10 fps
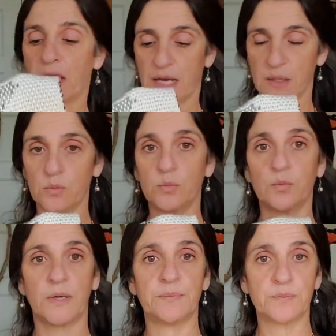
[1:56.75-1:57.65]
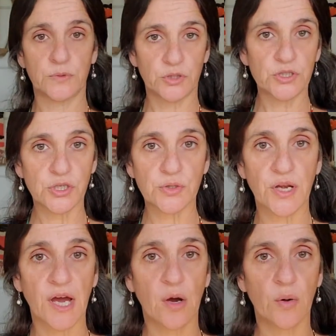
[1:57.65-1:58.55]
I I'm going to show you
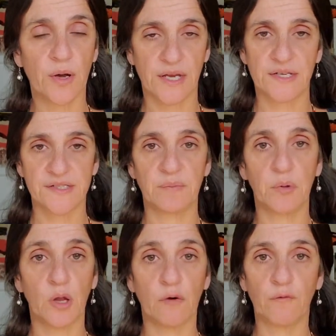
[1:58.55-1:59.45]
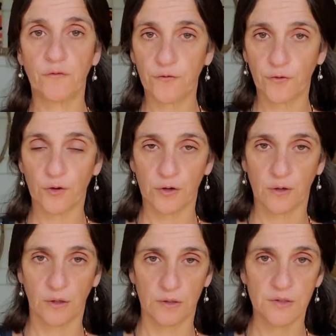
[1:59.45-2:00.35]
now an example of four
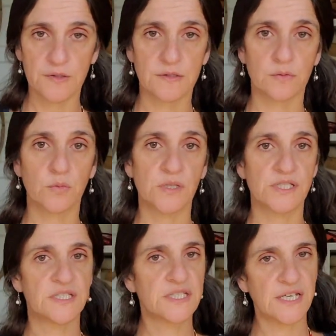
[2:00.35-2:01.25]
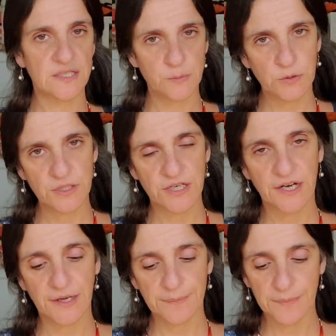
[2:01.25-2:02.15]
colors, which takes more
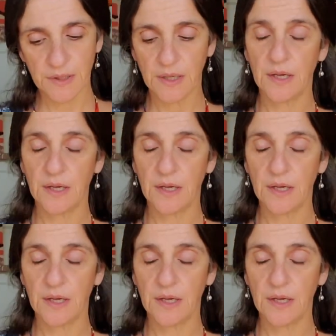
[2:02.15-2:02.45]
time.